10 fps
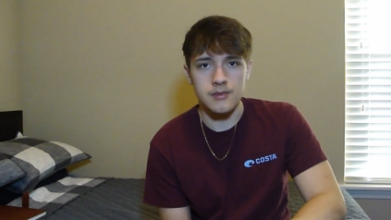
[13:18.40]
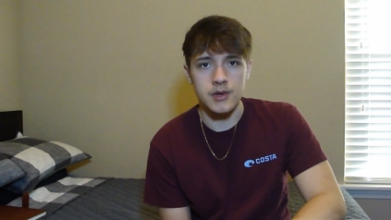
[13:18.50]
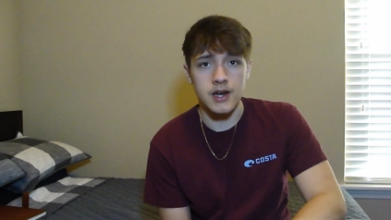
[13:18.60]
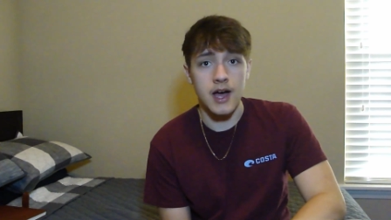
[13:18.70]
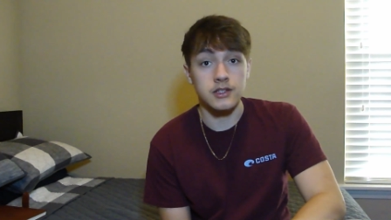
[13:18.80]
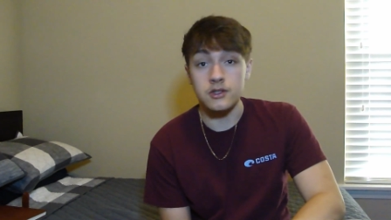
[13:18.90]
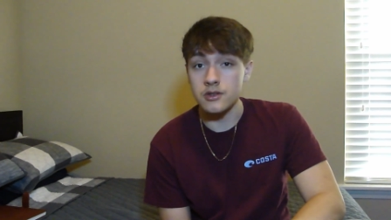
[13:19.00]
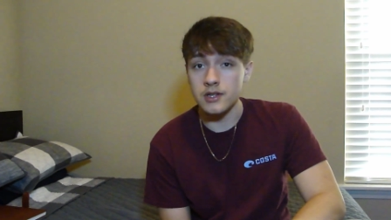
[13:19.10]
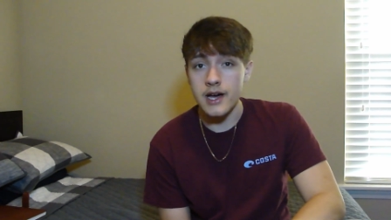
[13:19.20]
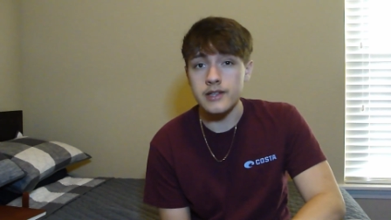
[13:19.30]
but not
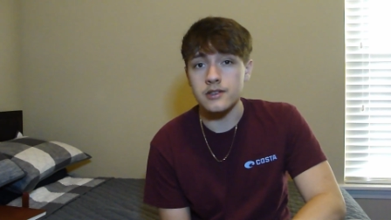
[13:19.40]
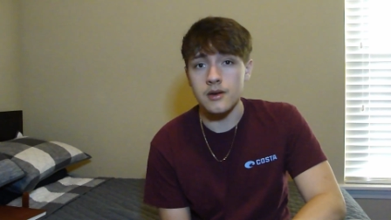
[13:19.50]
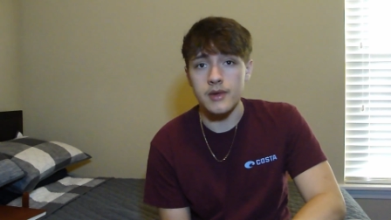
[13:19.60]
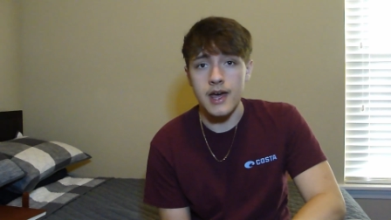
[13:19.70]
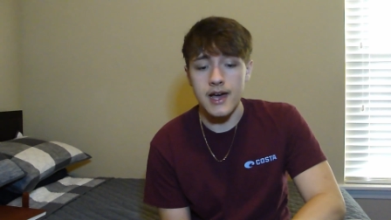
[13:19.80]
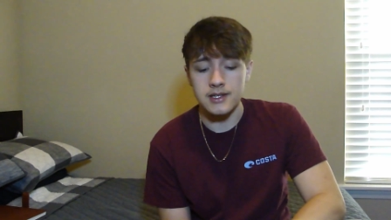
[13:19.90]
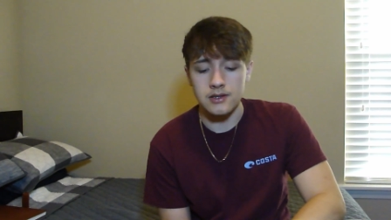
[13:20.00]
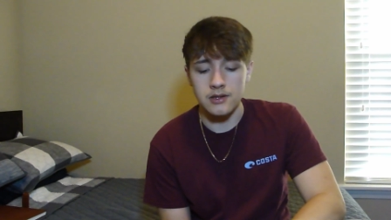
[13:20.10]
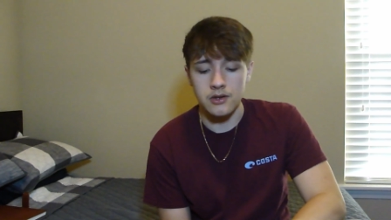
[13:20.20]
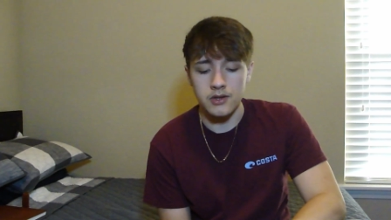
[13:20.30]
too light, so I'm not
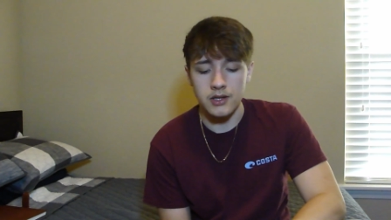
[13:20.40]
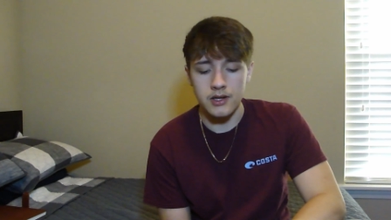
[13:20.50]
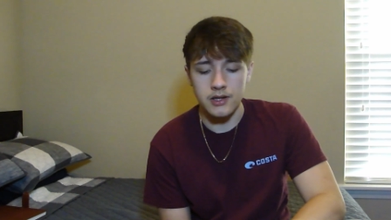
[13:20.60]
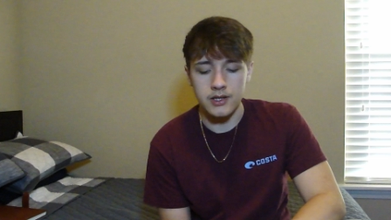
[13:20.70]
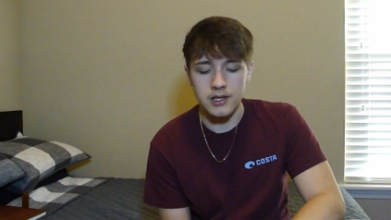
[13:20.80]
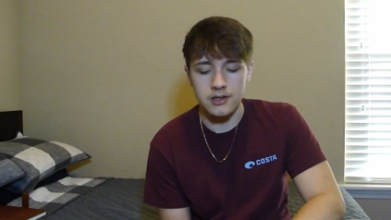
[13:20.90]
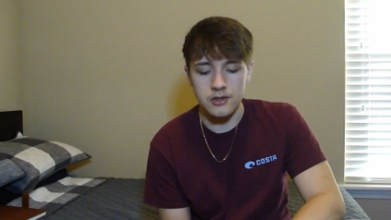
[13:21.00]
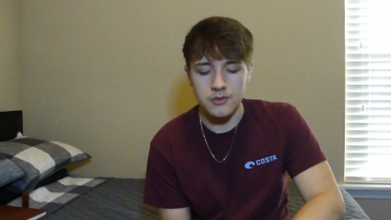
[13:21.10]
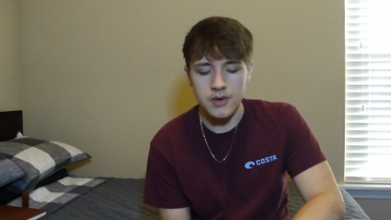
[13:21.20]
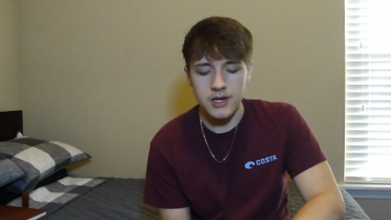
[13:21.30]
accidentally clicking
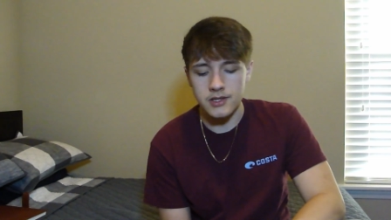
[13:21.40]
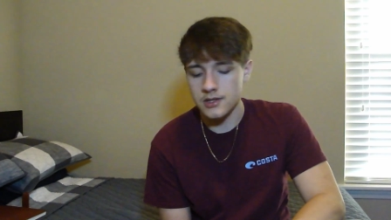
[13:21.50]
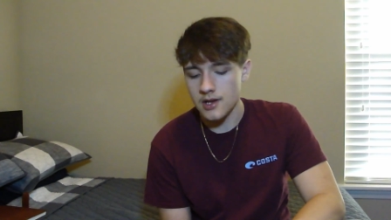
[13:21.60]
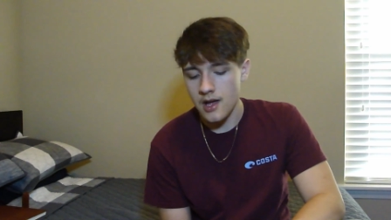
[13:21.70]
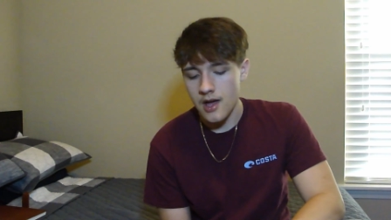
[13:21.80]
too much.